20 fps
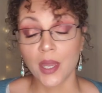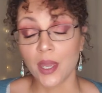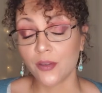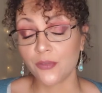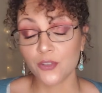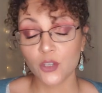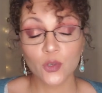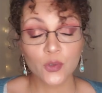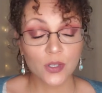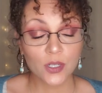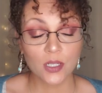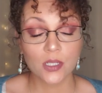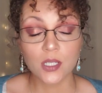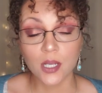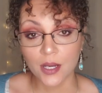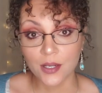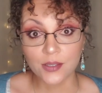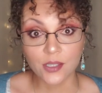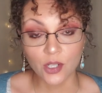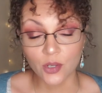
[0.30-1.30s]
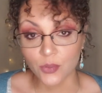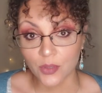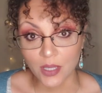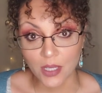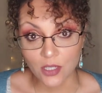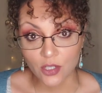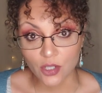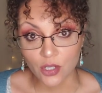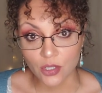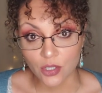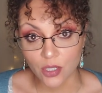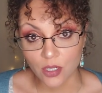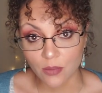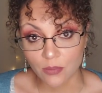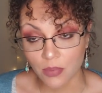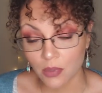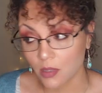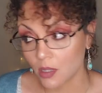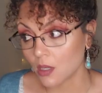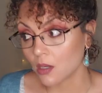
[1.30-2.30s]
If you're in a toxic
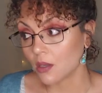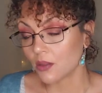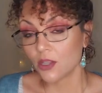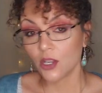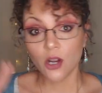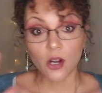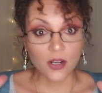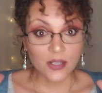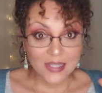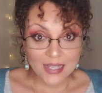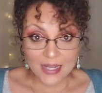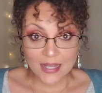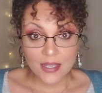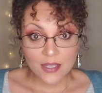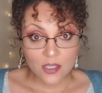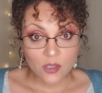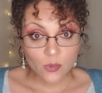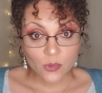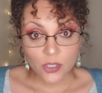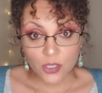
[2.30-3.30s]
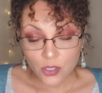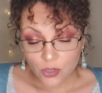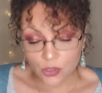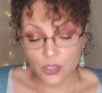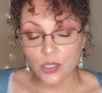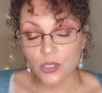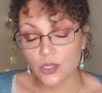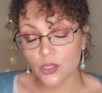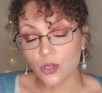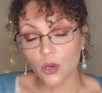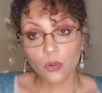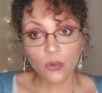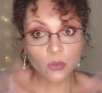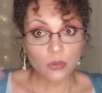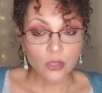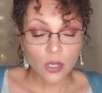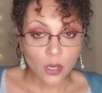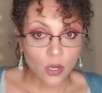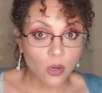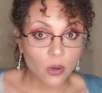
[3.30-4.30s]
relationship, there are days where you just
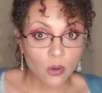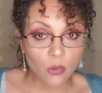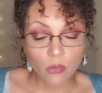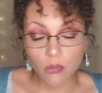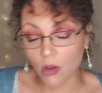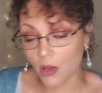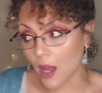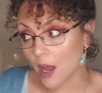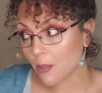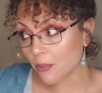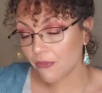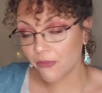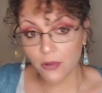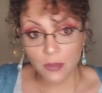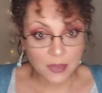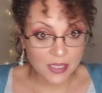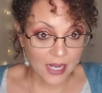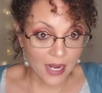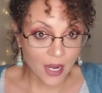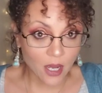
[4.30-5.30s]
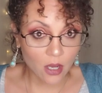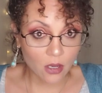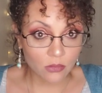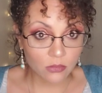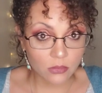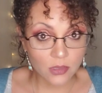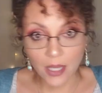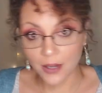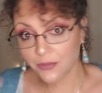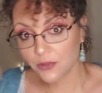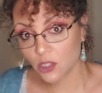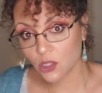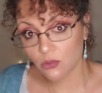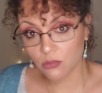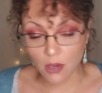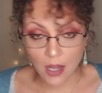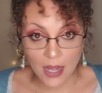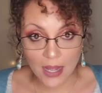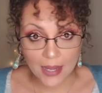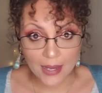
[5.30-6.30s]
don't know up from down, left to
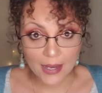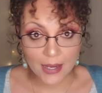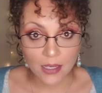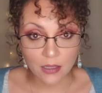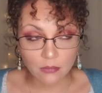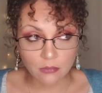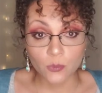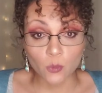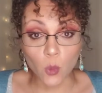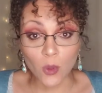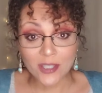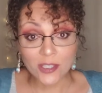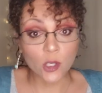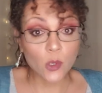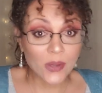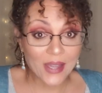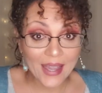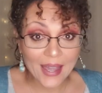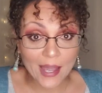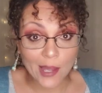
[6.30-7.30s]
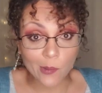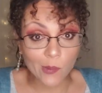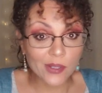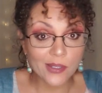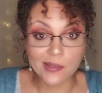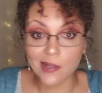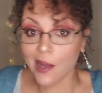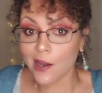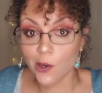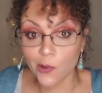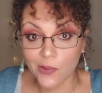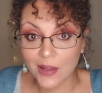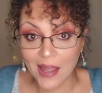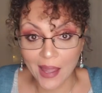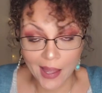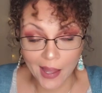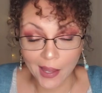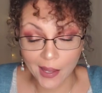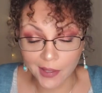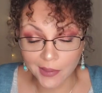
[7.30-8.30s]
right, what's okay, what's not
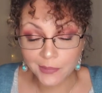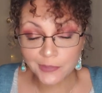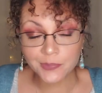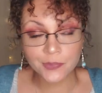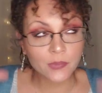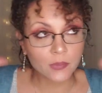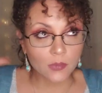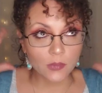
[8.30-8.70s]
okay.